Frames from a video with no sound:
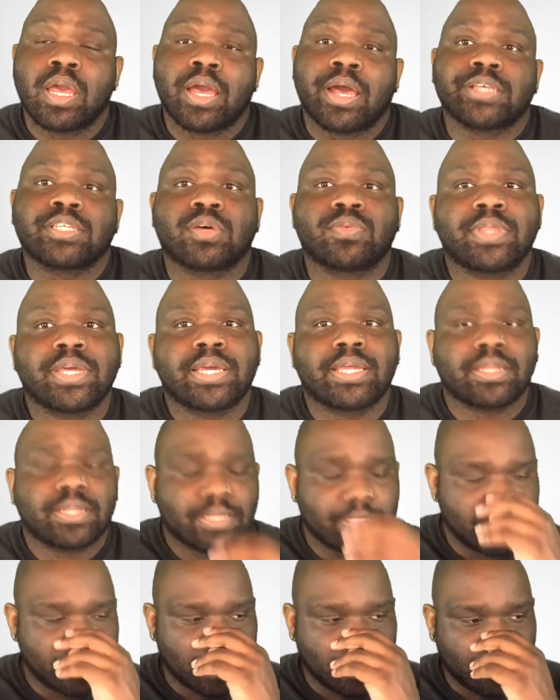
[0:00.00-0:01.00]
So then,
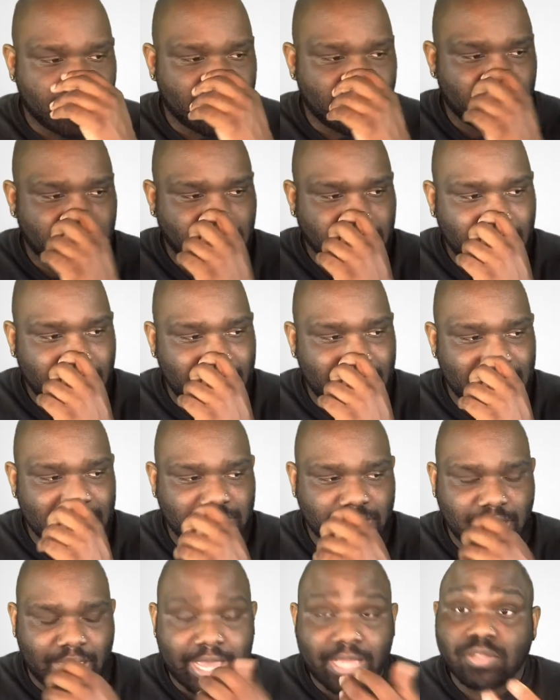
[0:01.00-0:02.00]
you know, Electra
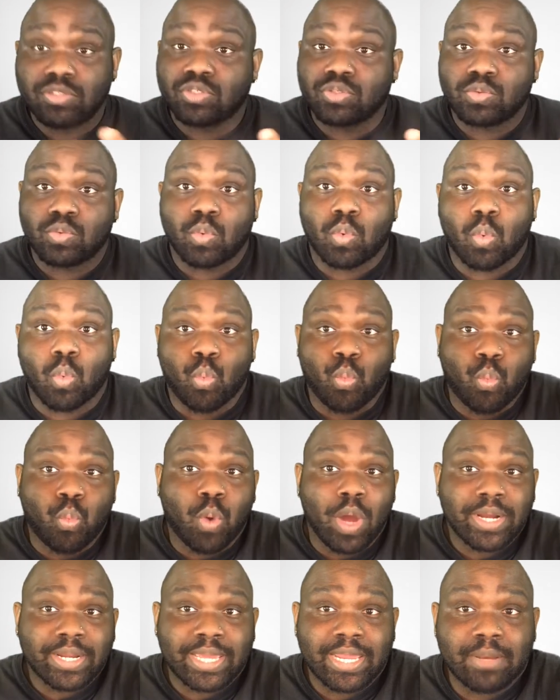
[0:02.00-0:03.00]
asks Angel,
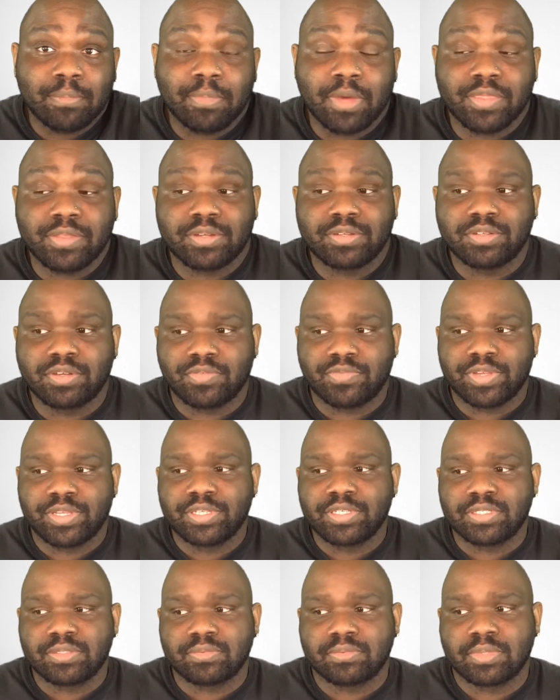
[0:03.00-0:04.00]
what can mother do for
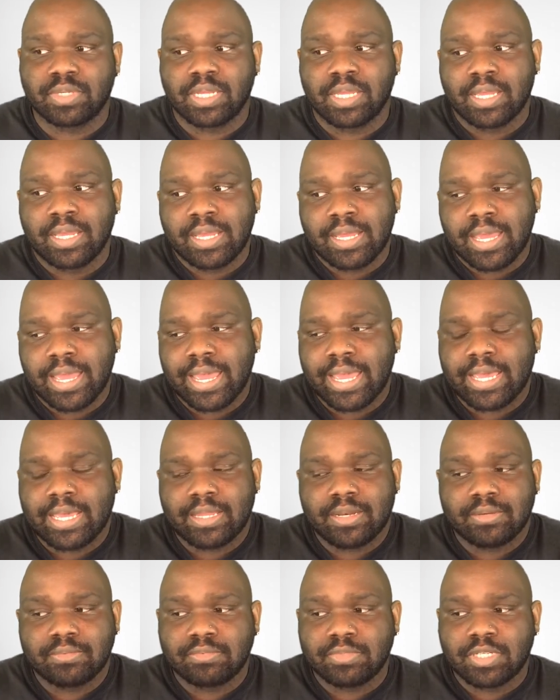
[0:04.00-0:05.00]
you?
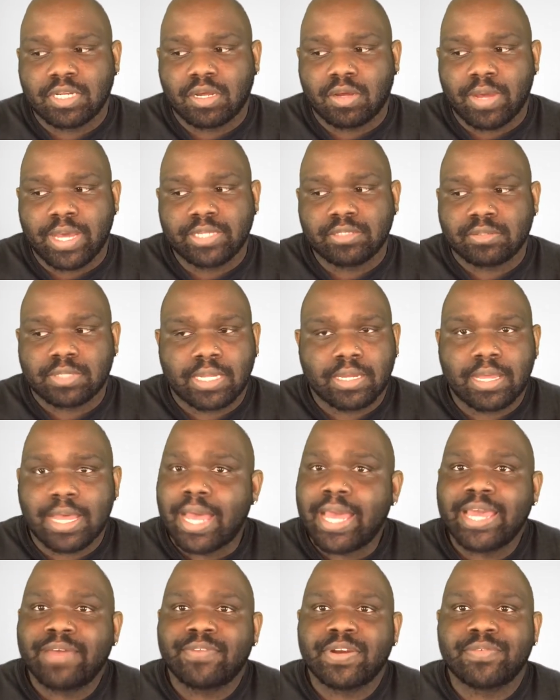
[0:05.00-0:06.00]
And, you know, Angel's like,
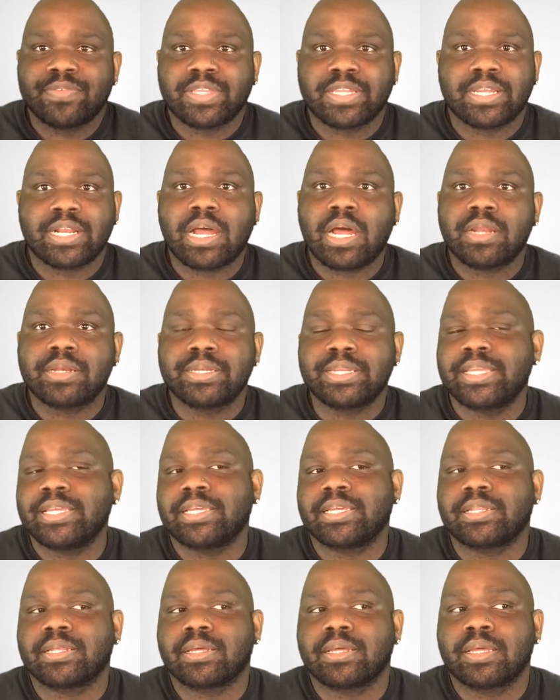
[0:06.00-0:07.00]
I have everything that I
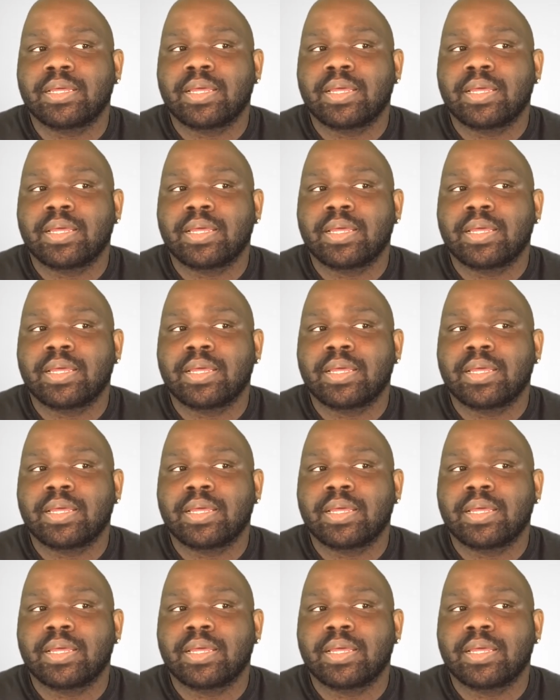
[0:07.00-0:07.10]
need.